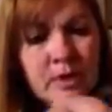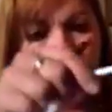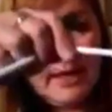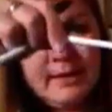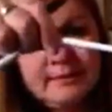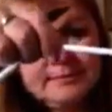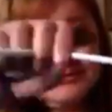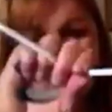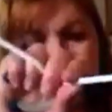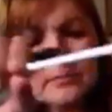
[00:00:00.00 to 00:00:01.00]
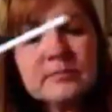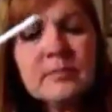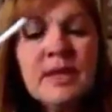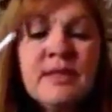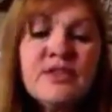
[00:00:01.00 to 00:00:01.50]
Okay.
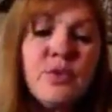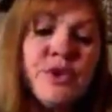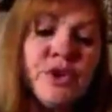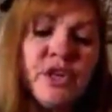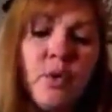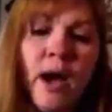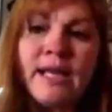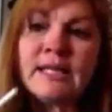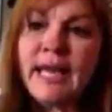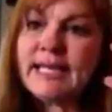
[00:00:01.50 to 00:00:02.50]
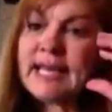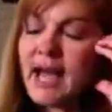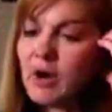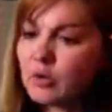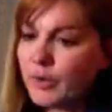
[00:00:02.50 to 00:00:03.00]
And this one you're going to want to lay
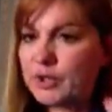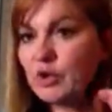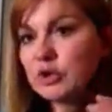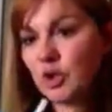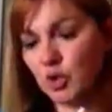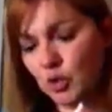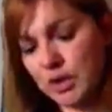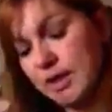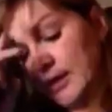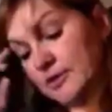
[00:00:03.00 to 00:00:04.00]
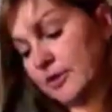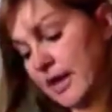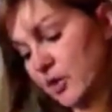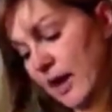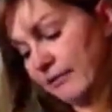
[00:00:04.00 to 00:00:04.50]
down when you glue so
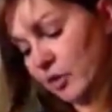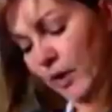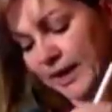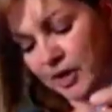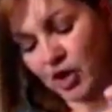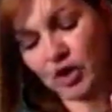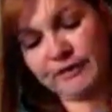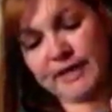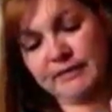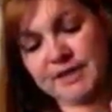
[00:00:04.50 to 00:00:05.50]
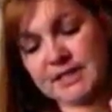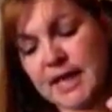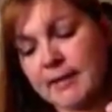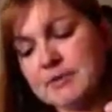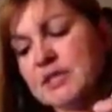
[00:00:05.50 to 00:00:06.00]
that you have the right curve and give it the
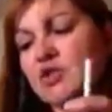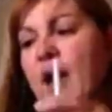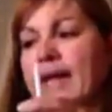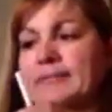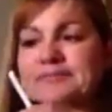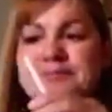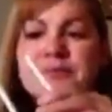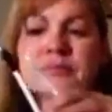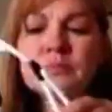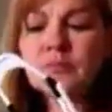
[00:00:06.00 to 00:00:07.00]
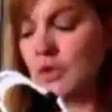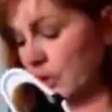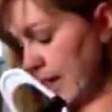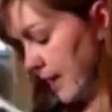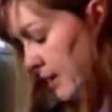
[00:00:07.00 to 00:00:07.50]
time to dry.
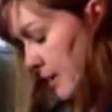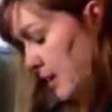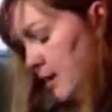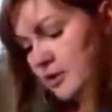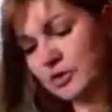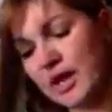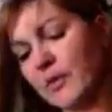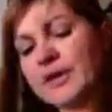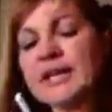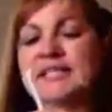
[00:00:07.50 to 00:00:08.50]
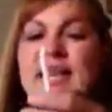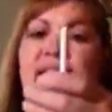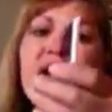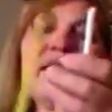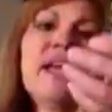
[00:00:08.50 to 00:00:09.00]
Okay, so now we're going to
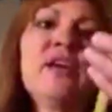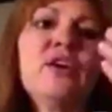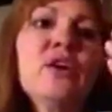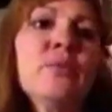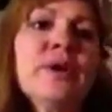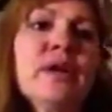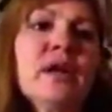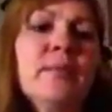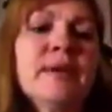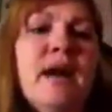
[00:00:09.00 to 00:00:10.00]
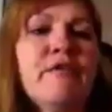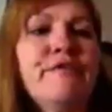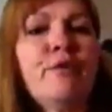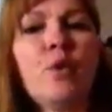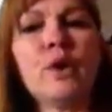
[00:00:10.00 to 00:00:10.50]
take our hanger and we're going to come down
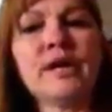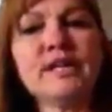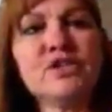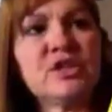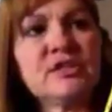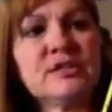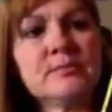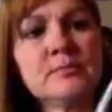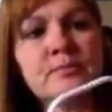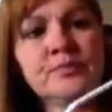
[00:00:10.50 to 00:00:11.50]
4 inches.